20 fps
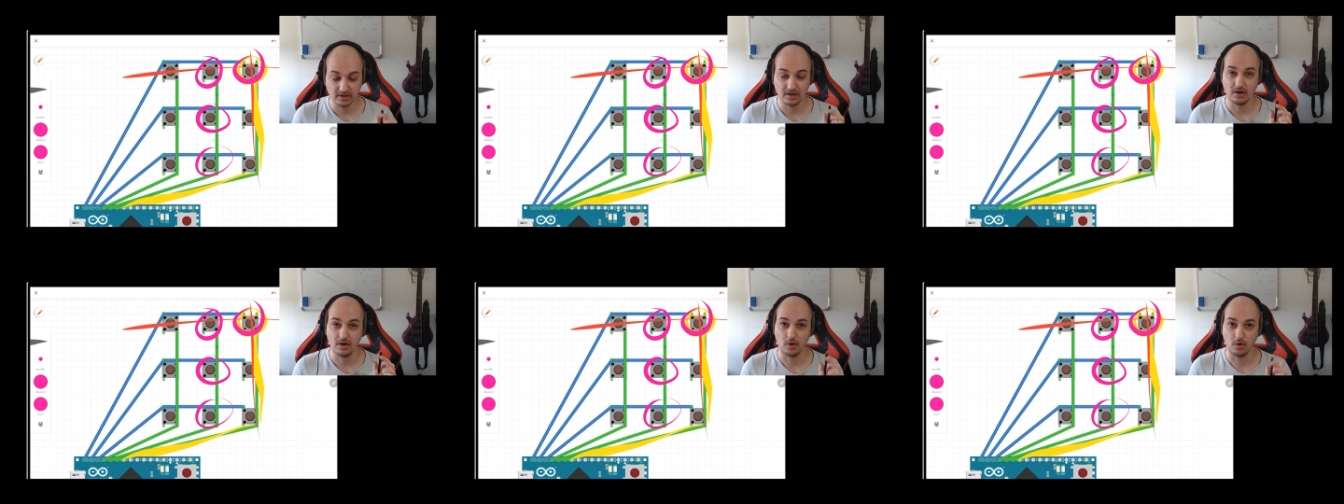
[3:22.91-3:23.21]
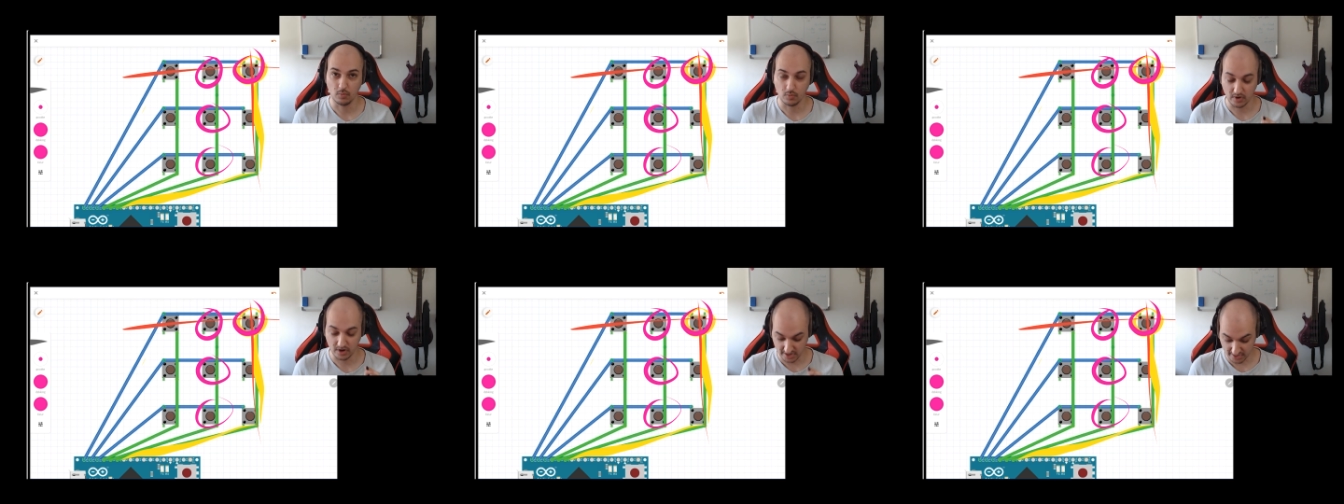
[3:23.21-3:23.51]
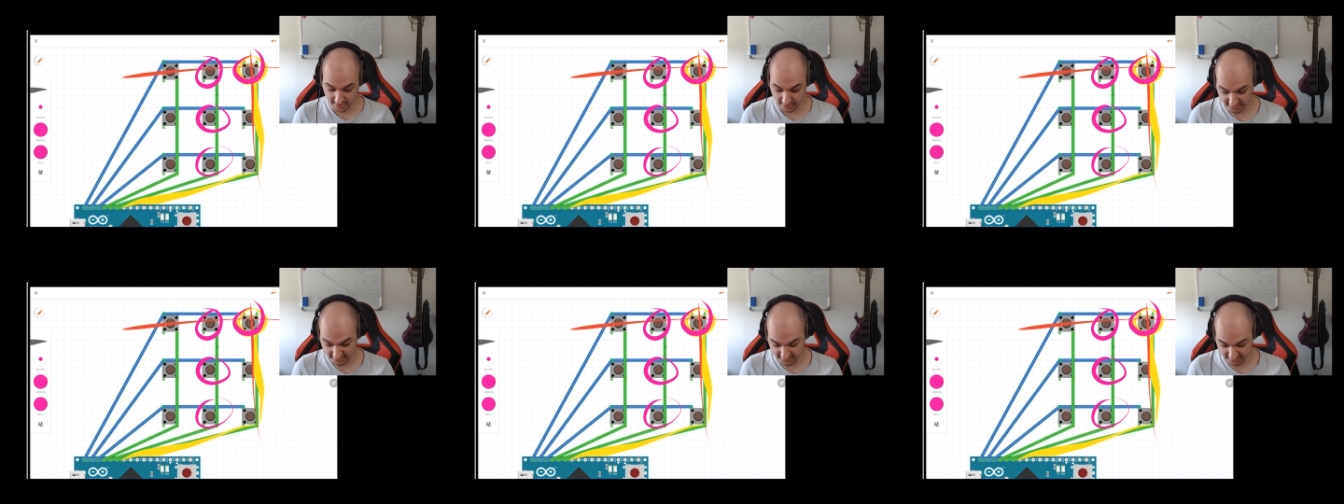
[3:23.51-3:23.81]

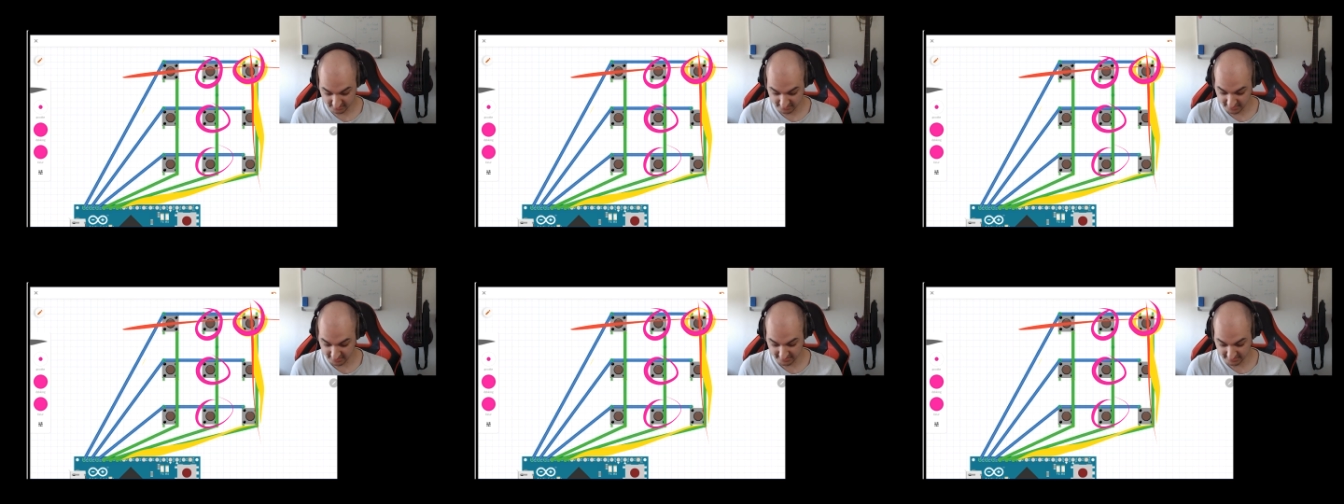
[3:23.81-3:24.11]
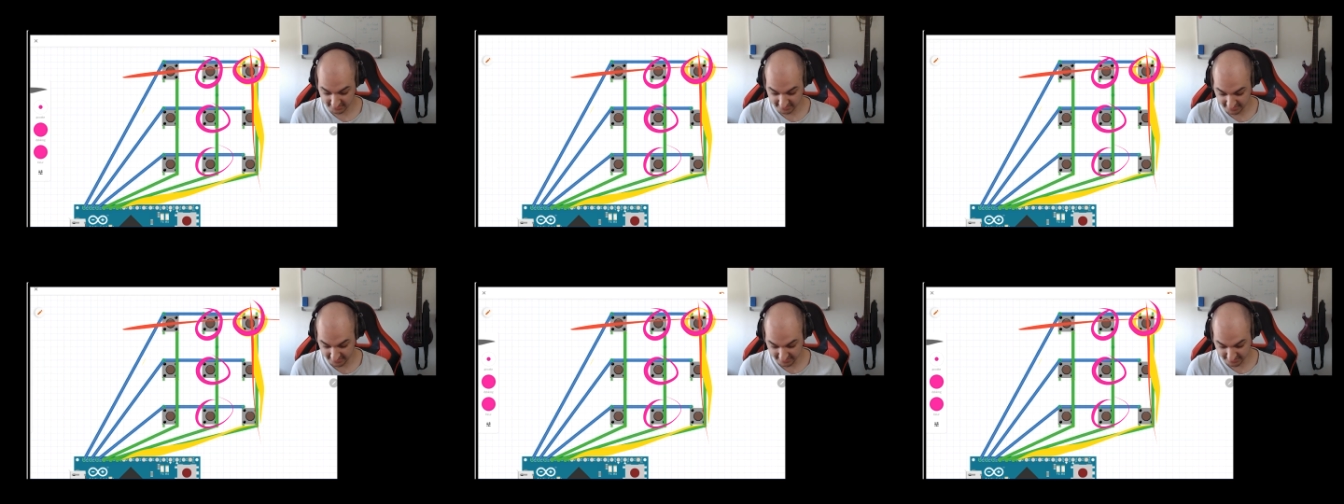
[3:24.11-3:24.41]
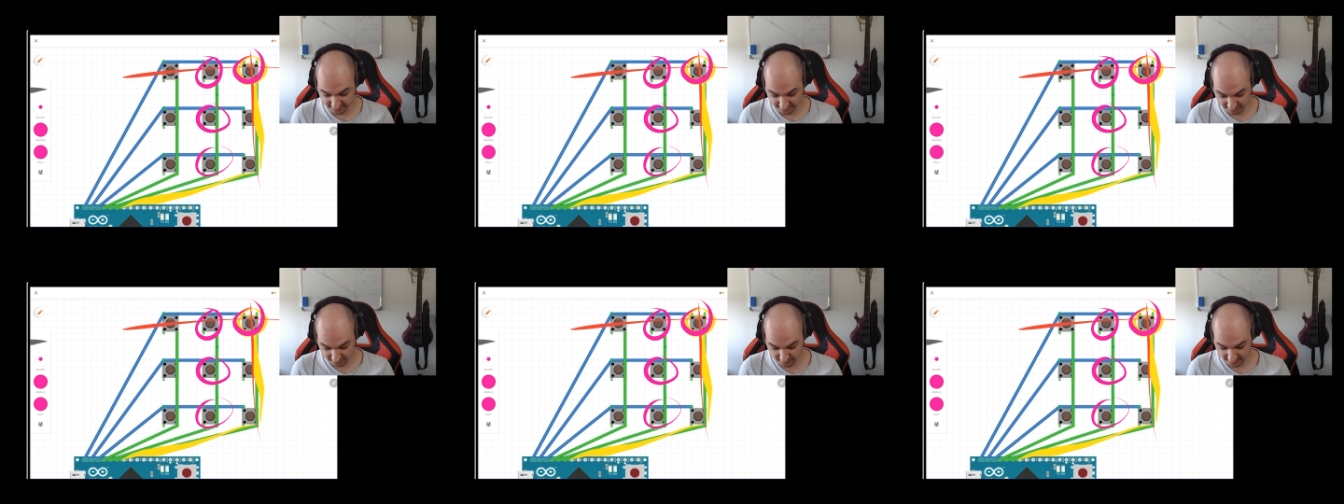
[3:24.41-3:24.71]
Why is that the
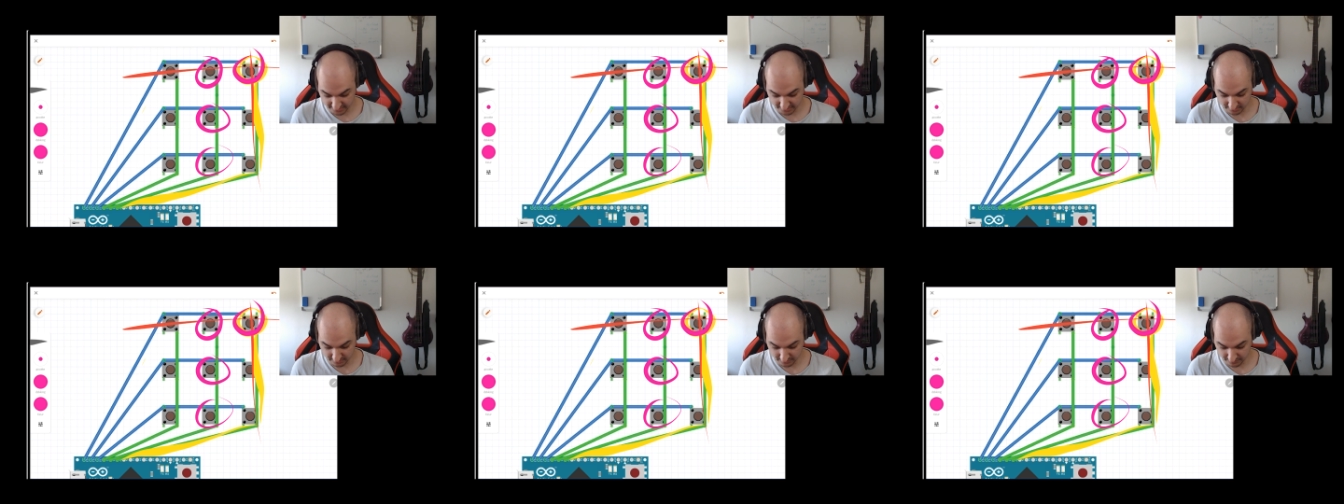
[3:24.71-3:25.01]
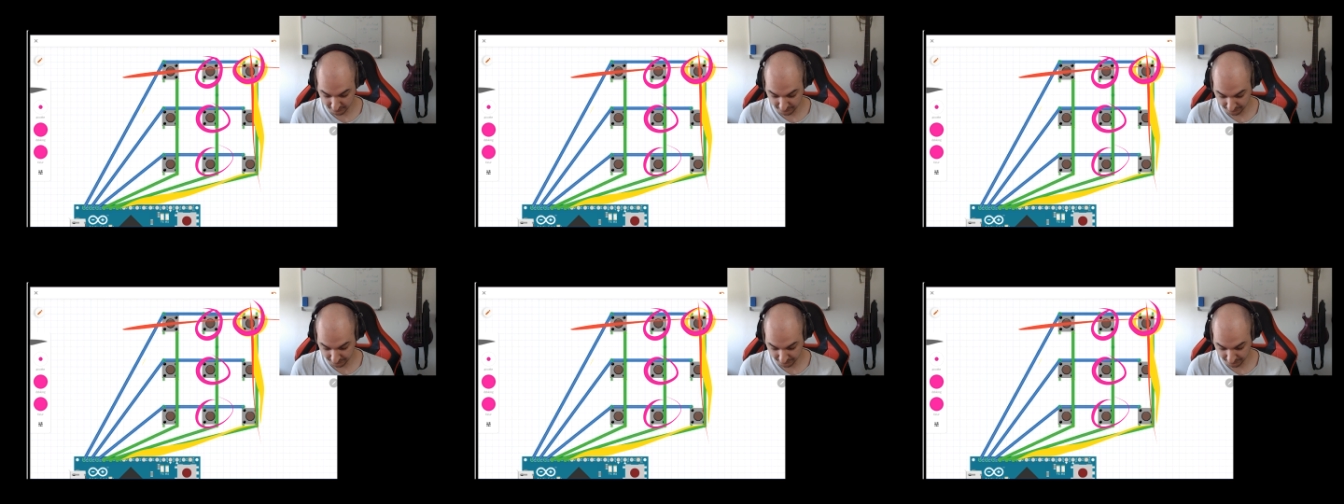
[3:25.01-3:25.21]
case? Well,